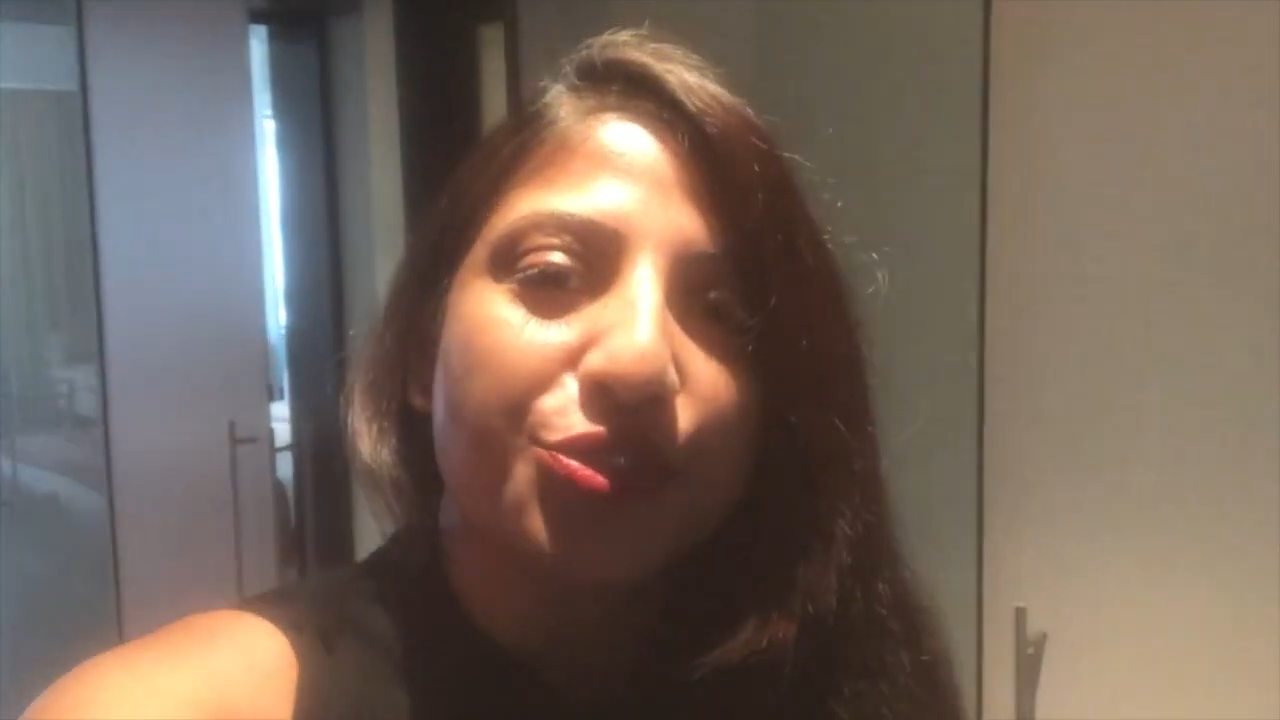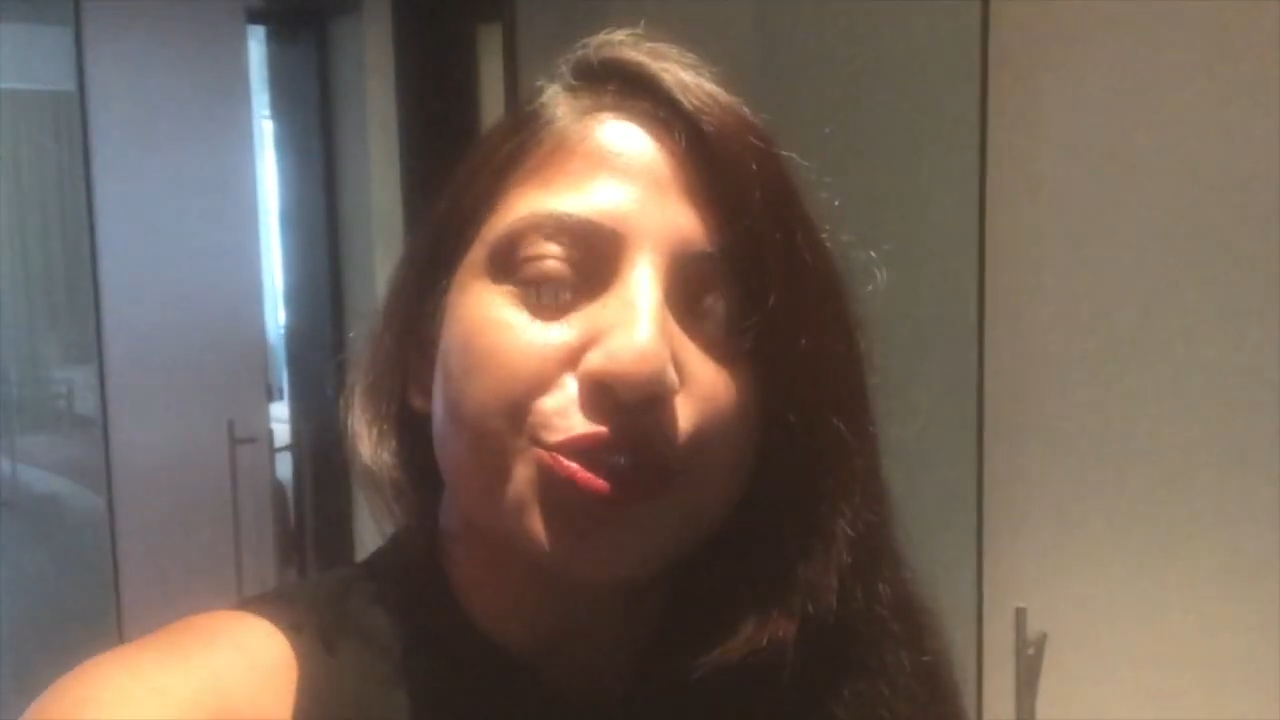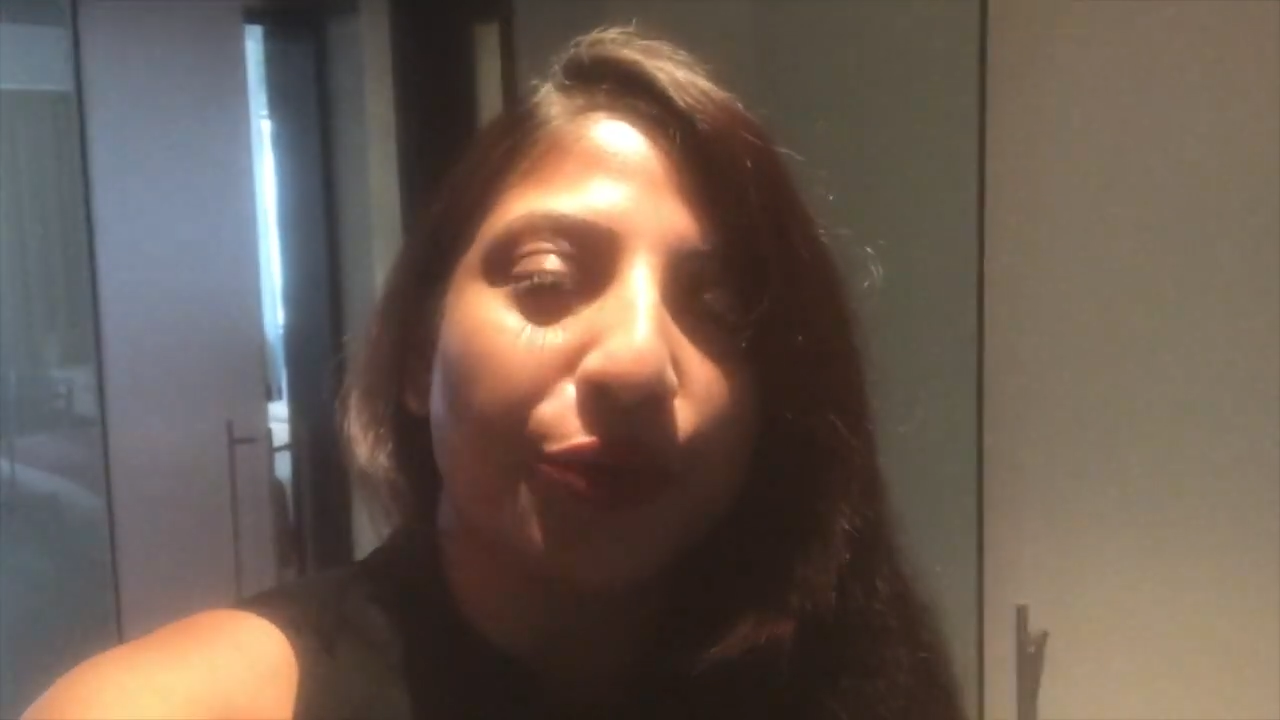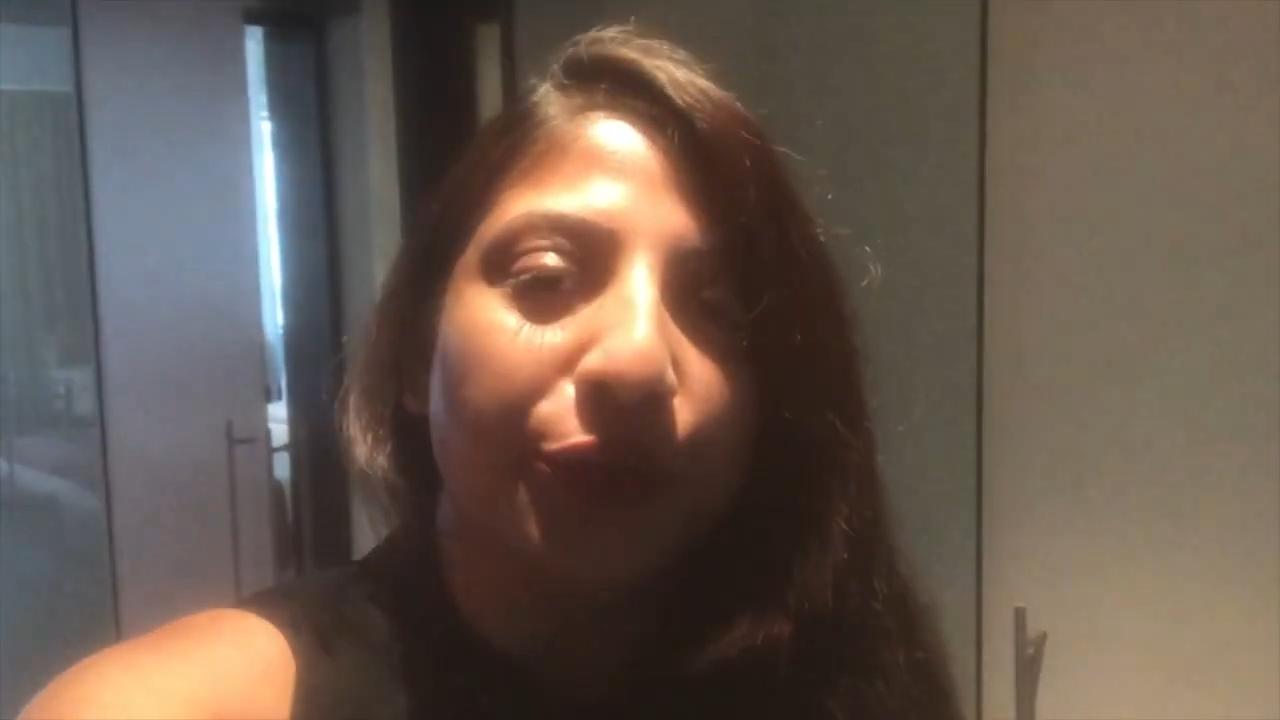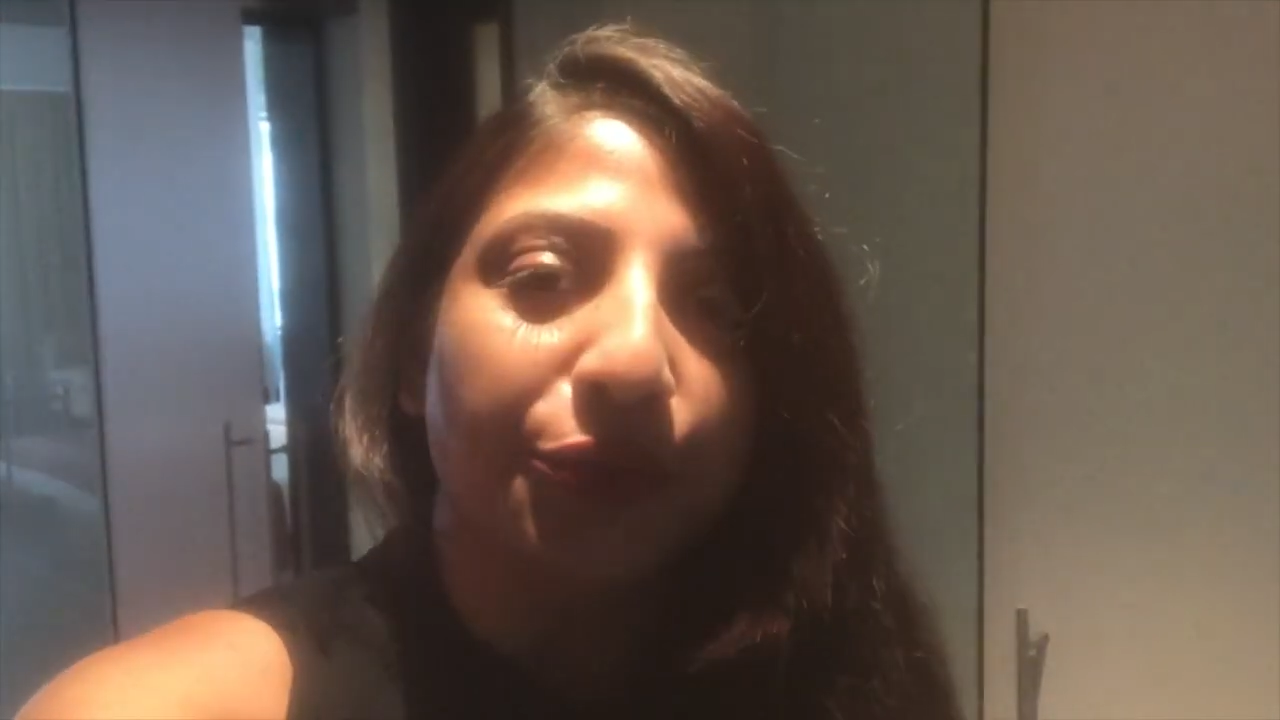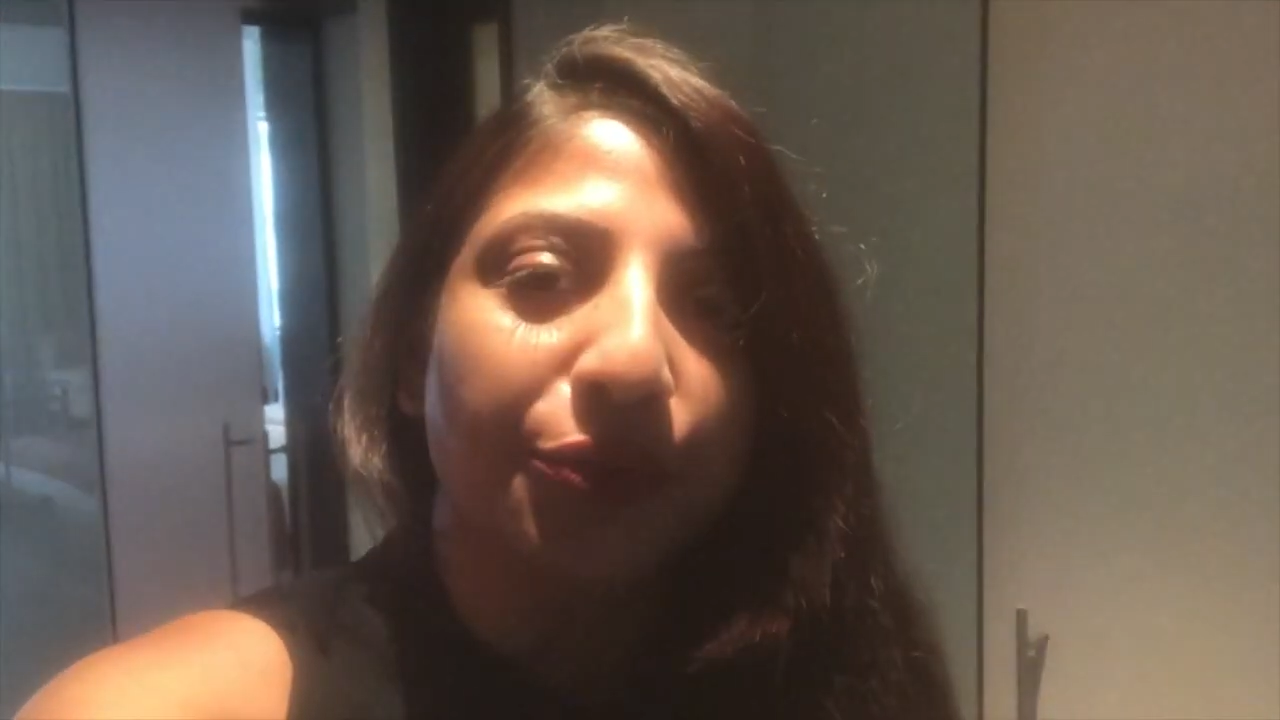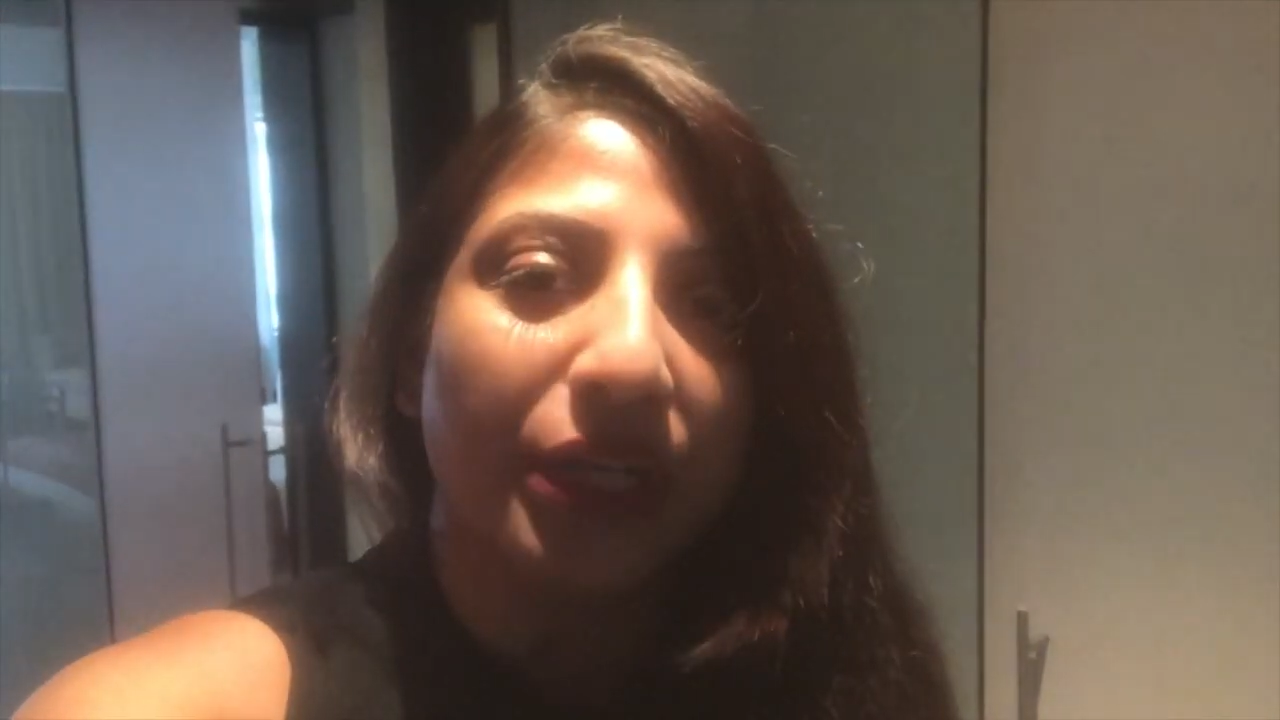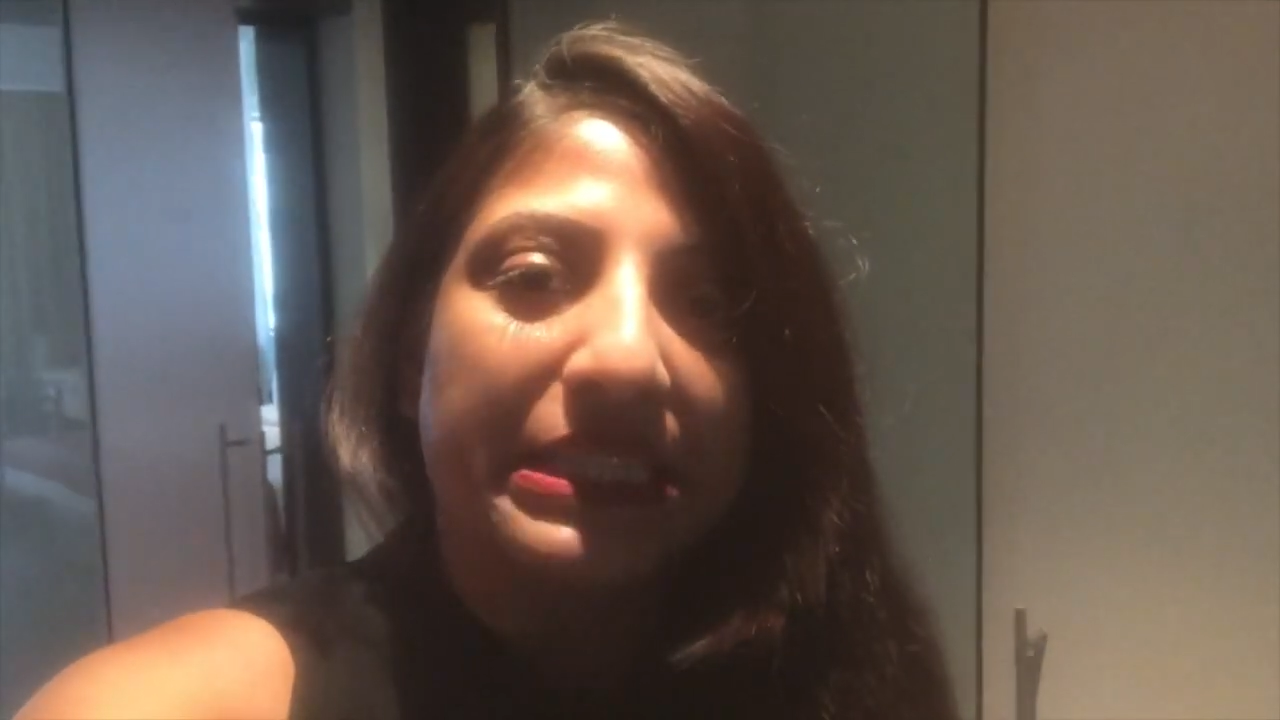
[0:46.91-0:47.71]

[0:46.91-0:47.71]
show you